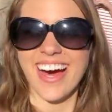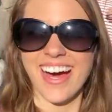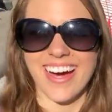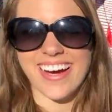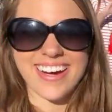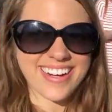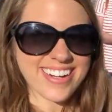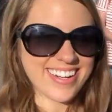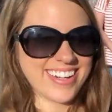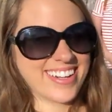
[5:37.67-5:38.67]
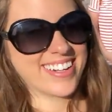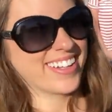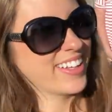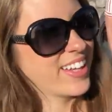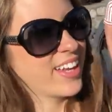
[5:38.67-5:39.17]
are.
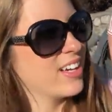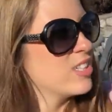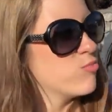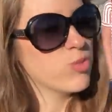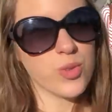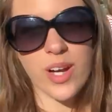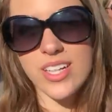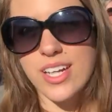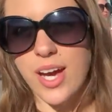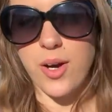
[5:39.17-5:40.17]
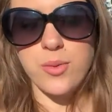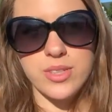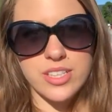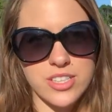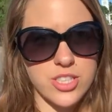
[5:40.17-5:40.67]
But right now,
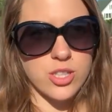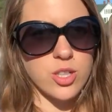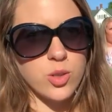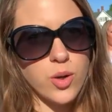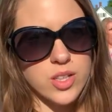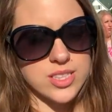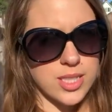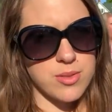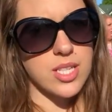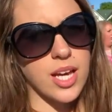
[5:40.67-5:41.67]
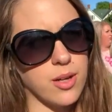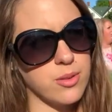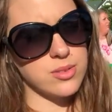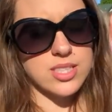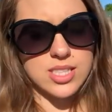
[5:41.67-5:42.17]
we are just gonna walk
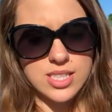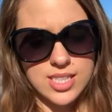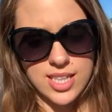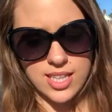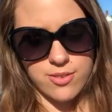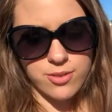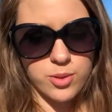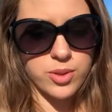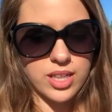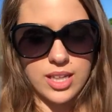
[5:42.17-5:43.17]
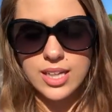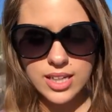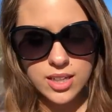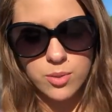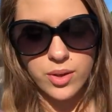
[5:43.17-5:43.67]
downtown to see if we wanna eat
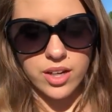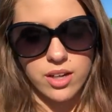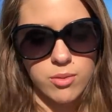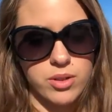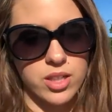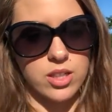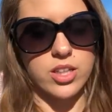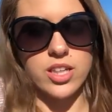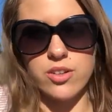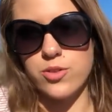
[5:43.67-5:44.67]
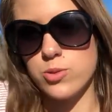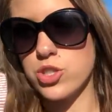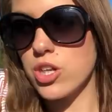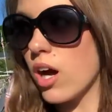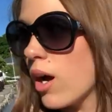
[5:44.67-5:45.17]
anywhere. We're gonna look in a few
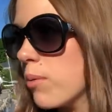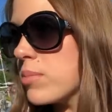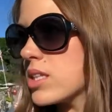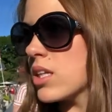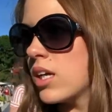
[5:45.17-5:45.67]
shops